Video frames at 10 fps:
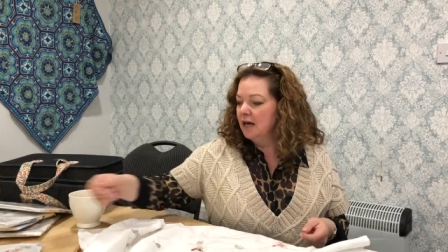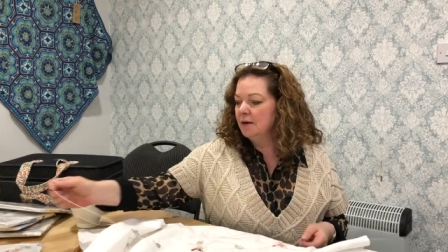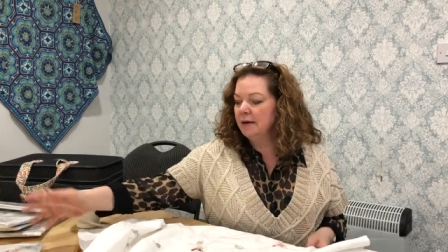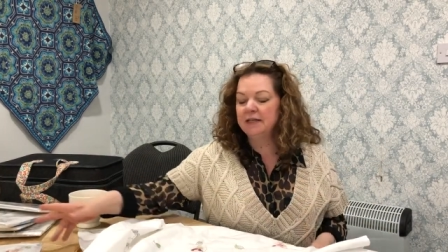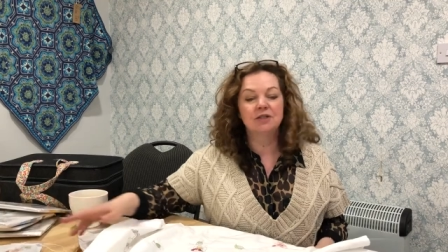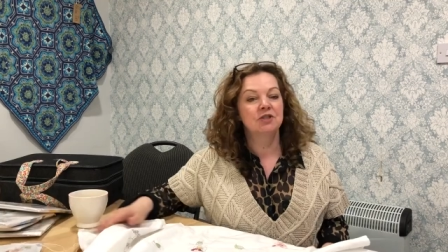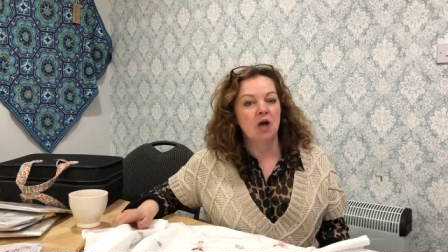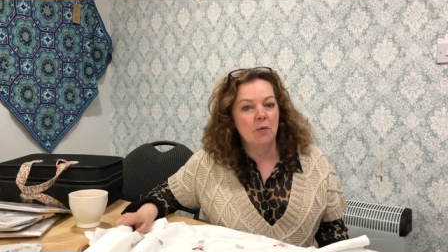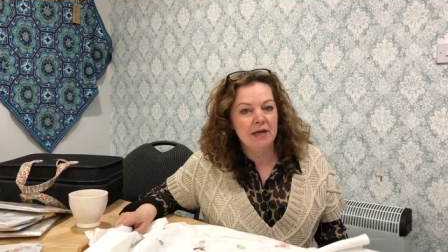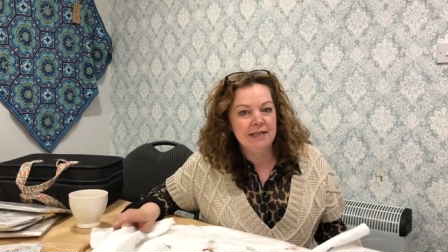Um, it's
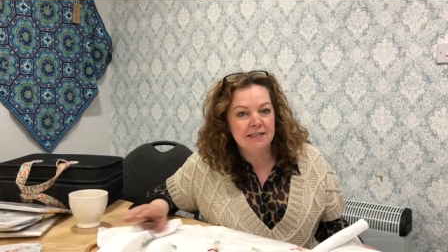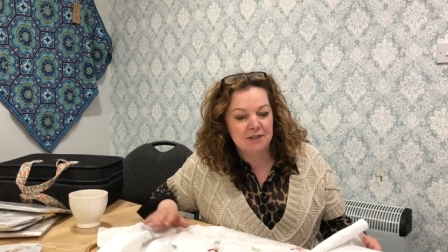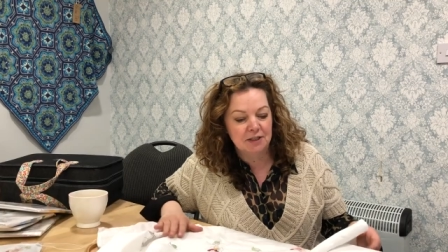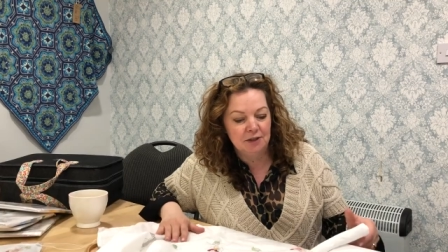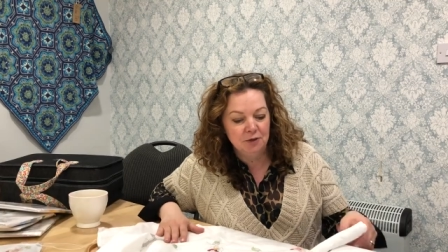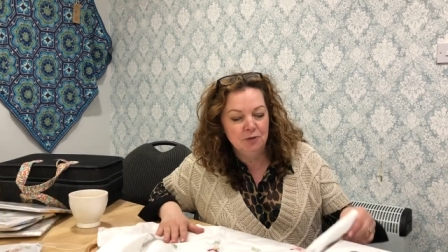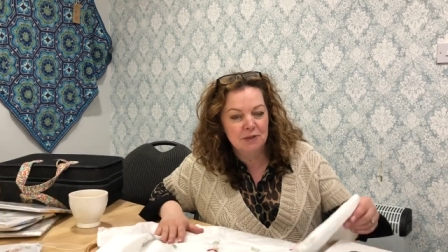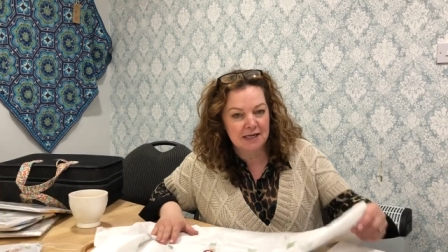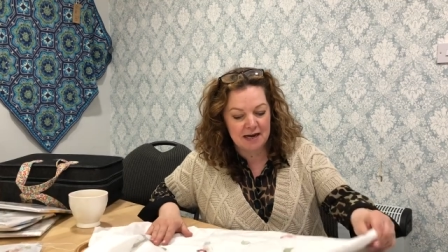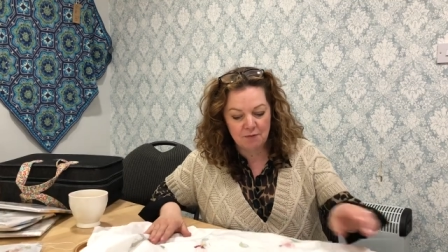so easy to
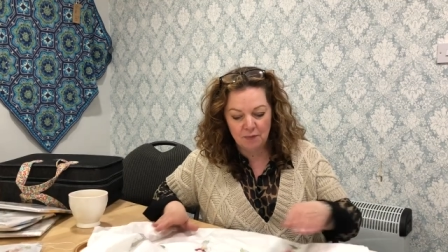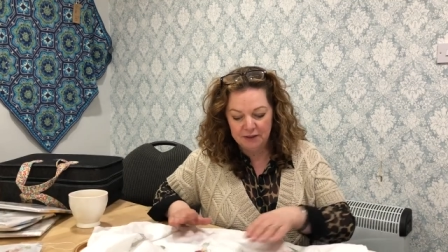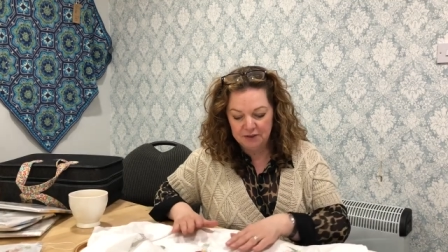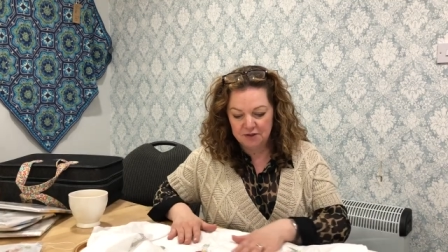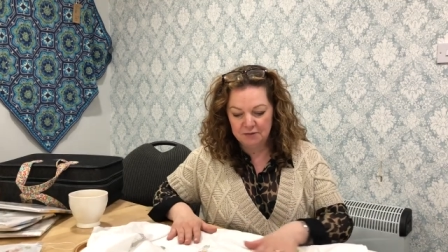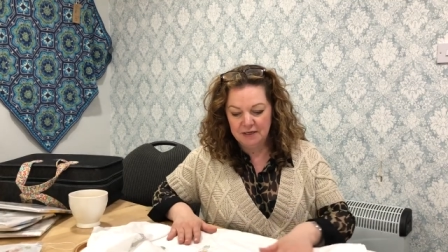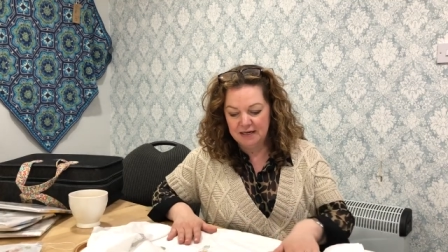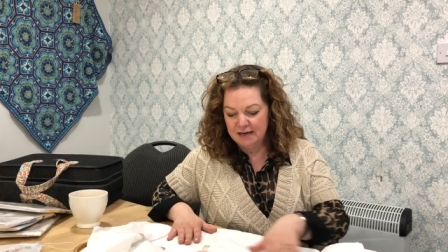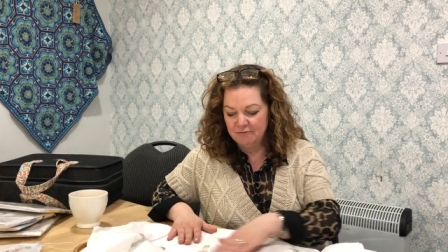lose an hour when you're doing it,